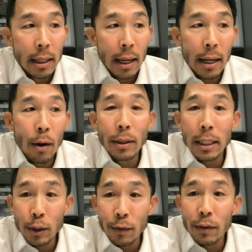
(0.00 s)
And all the
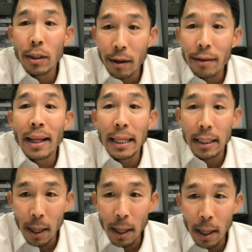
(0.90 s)
introverts are not like,
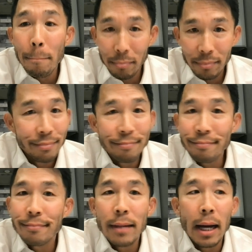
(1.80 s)
yep,
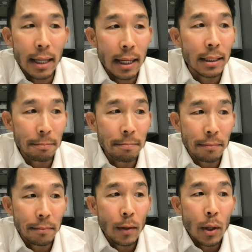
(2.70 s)
I get it.
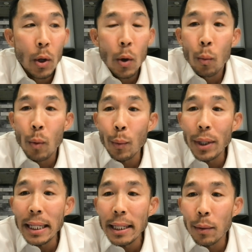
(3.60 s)
When we
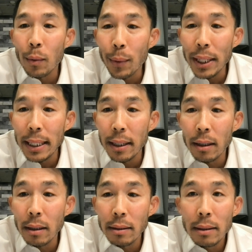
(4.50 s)
hear when we
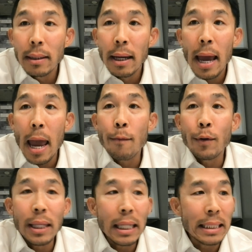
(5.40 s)
hear
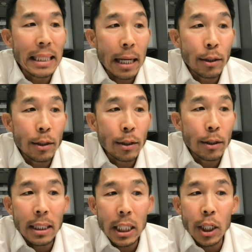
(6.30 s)
everything is
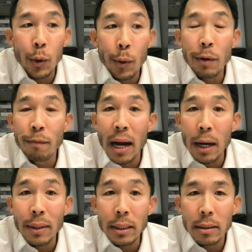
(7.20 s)
canceled because of the
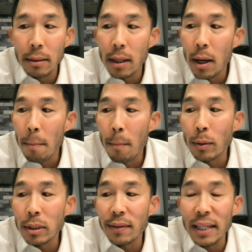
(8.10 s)
coronavirus,
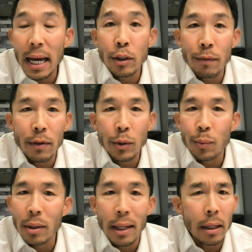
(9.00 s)
most of the
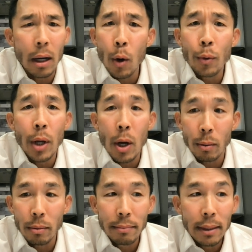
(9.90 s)
extroverts we're like, oh
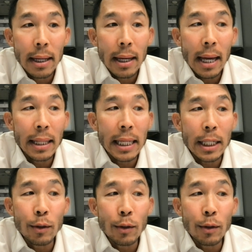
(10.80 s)
no. And the
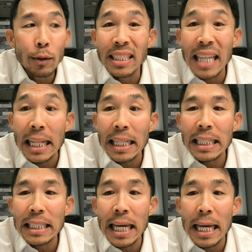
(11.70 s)
introverts are
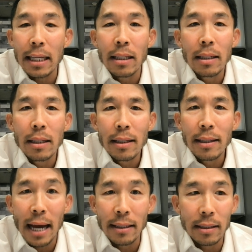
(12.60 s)
silently saying,
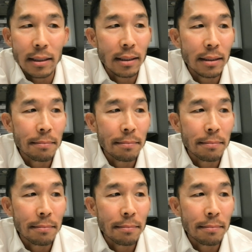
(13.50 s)
yes.